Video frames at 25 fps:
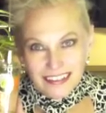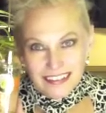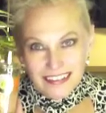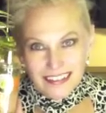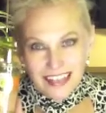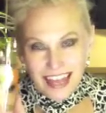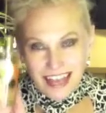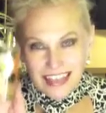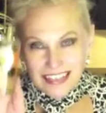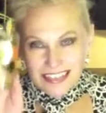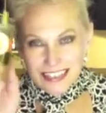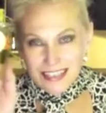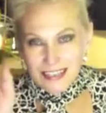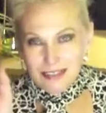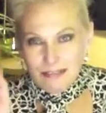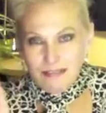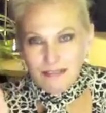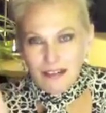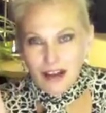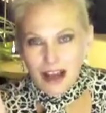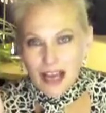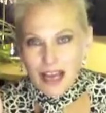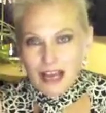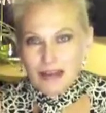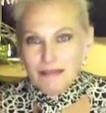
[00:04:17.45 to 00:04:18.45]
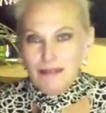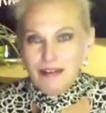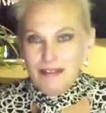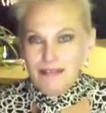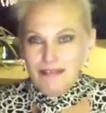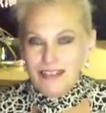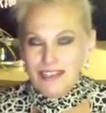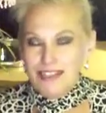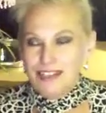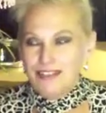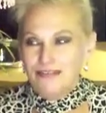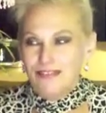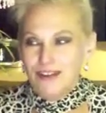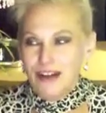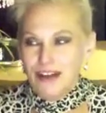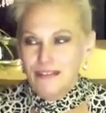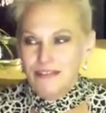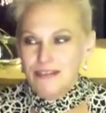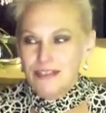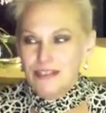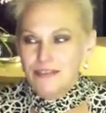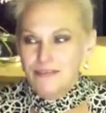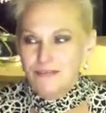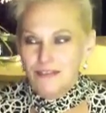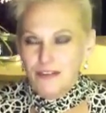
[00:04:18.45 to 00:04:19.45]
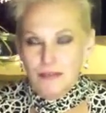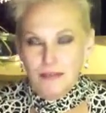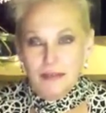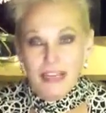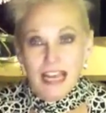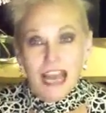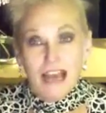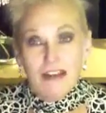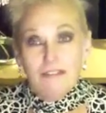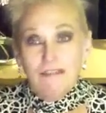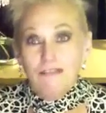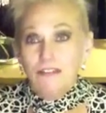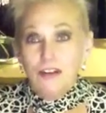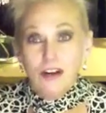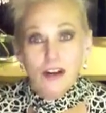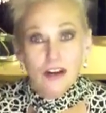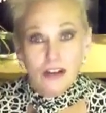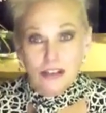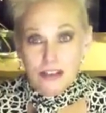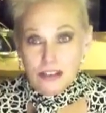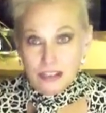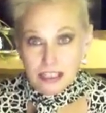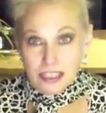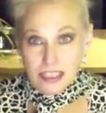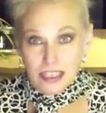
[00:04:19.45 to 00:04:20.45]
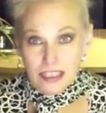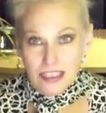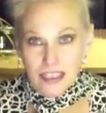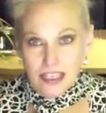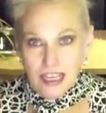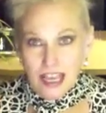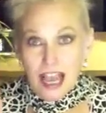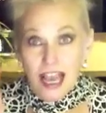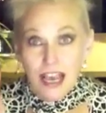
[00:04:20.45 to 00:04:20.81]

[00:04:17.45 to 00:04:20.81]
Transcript: That's the vibe of this fragrance for me at first.